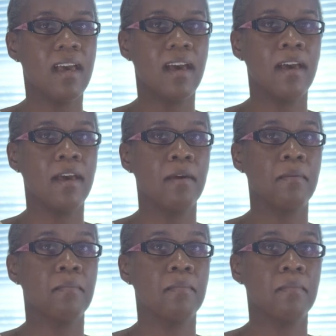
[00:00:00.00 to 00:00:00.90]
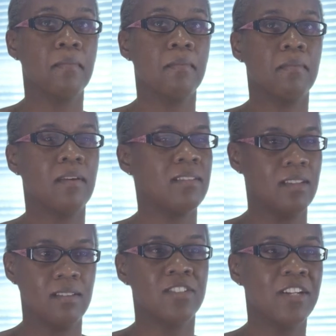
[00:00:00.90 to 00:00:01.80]
Um, and
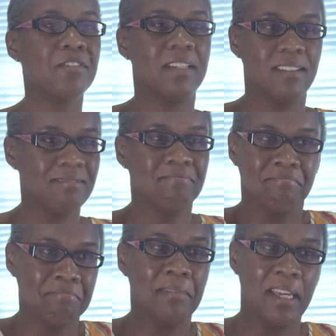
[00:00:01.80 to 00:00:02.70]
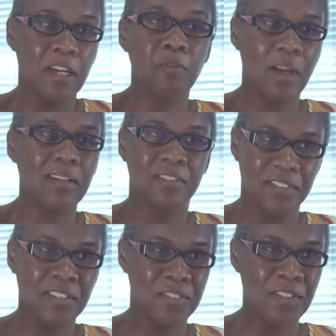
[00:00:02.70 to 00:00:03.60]
generally, being unwell
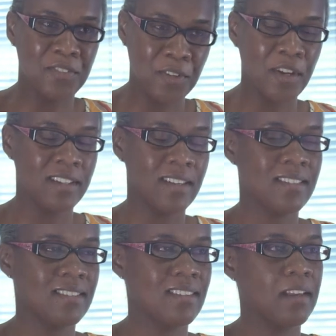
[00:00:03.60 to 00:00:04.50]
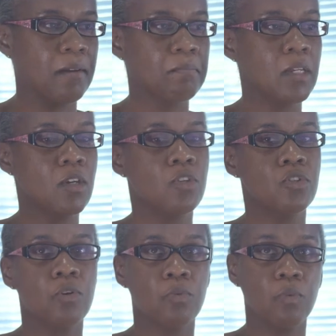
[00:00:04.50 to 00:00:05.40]
is, is, is not a nice thing.
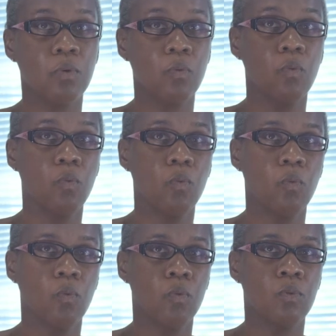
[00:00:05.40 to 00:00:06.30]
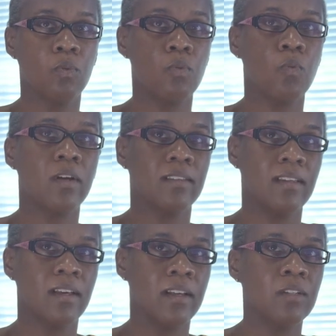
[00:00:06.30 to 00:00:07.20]
So the work
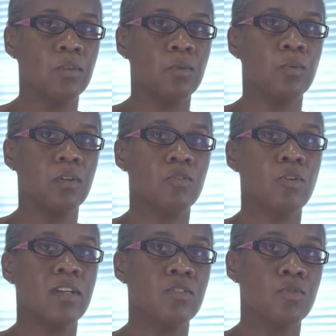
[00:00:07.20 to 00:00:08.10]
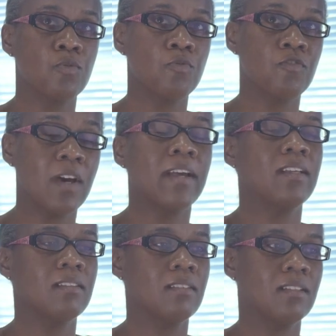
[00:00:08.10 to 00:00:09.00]
that I do tries to
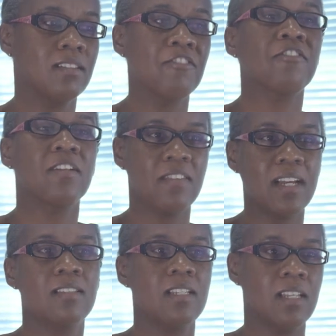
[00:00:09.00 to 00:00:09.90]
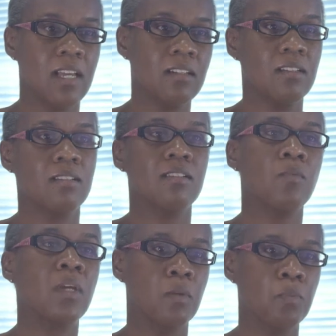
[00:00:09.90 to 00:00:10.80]
find different vaccine candidates
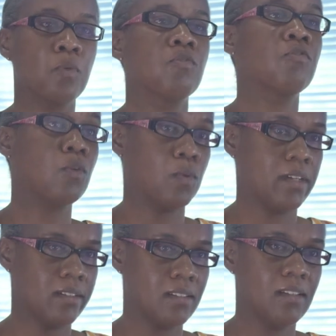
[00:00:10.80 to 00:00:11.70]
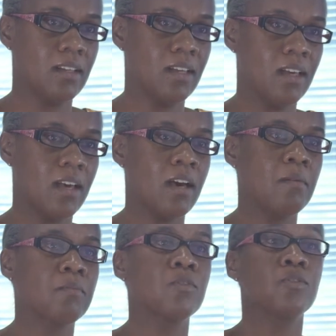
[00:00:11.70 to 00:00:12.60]
that we can put forward
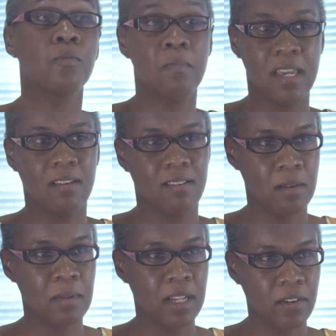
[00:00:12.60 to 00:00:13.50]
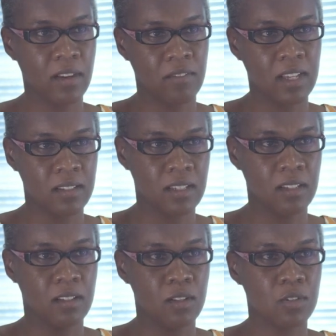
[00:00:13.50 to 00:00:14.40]
um, to make a malaria
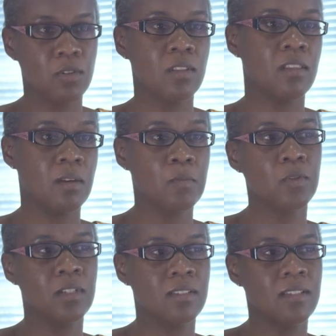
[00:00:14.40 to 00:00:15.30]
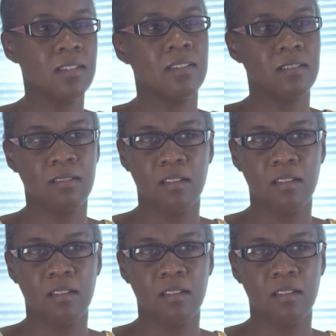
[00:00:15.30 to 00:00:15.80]
vaccine. So the, the importance is,